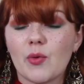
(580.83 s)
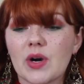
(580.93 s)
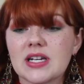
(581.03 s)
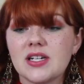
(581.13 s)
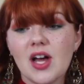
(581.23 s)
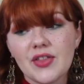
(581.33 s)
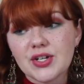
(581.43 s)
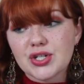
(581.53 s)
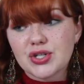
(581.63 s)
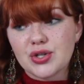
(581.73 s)
but wanted
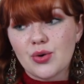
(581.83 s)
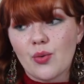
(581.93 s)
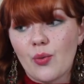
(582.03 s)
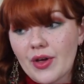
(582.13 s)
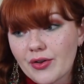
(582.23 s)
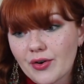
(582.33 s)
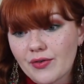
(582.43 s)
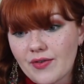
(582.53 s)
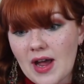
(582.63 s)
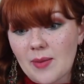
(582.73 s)
nothing to do with her
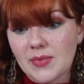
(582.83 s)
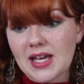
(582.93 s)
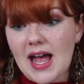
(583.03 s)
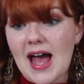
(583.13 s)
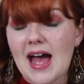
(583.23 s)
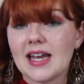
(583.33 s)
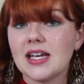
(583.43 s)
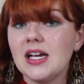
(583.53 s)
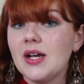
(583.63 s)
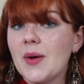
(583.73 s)
family, had